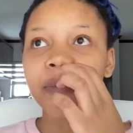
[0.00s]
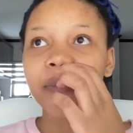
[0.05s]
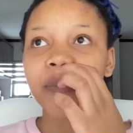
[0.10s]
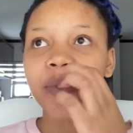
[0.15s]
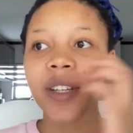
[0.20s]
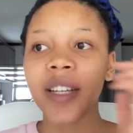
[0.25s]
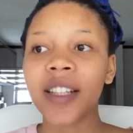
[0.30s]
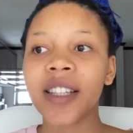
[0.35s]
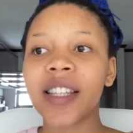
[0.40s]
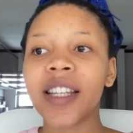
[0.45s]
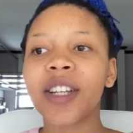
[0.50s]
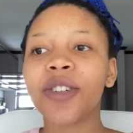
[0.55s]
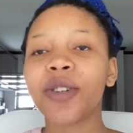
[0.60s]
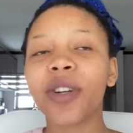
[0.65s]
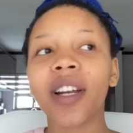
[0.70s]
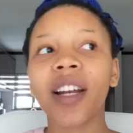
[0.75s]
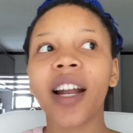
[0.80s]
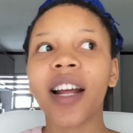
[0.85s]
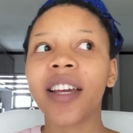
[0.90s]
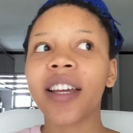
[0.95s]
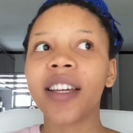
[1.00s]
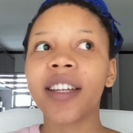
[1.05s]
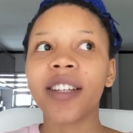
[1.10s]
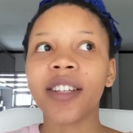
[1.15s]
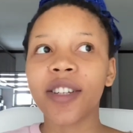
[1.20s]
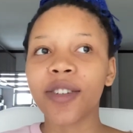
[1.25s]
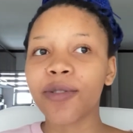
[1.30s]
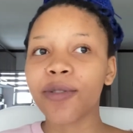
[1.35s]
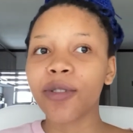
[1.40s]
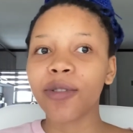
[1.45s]
It's literally like in
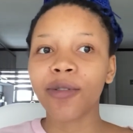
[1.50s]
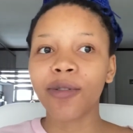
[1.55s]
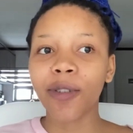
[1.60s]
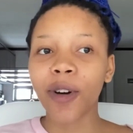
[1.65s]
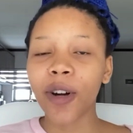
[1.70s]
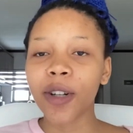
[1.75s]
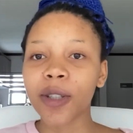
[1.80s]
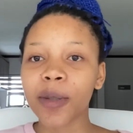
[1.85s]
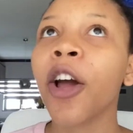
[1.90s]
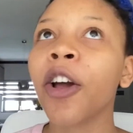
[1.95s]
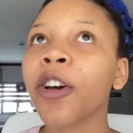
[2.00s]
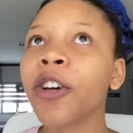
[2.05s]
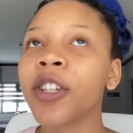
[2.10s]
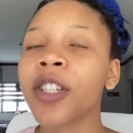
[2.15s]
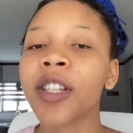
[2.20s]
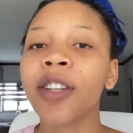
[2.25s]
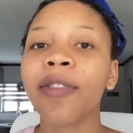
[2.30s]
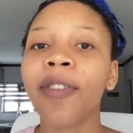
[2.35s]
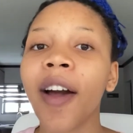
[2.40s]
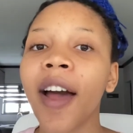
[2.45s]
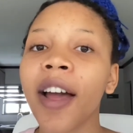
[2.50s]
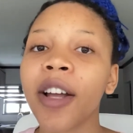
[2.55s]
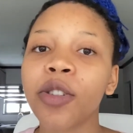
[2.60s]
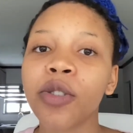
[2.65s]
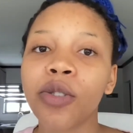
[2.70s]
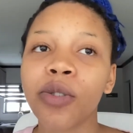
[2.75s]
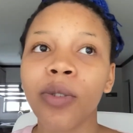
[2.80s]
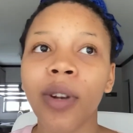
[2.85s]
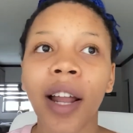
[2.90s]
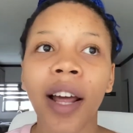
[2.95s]
different fonts, because if I had
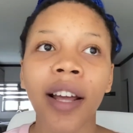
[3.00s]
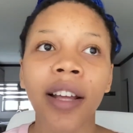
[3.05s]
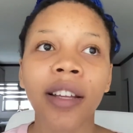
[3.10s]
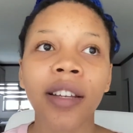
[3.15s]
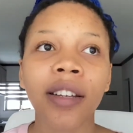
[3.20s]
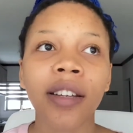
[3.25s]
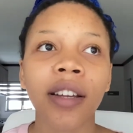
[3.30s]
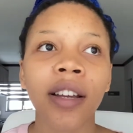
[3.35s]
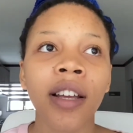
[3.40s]
to like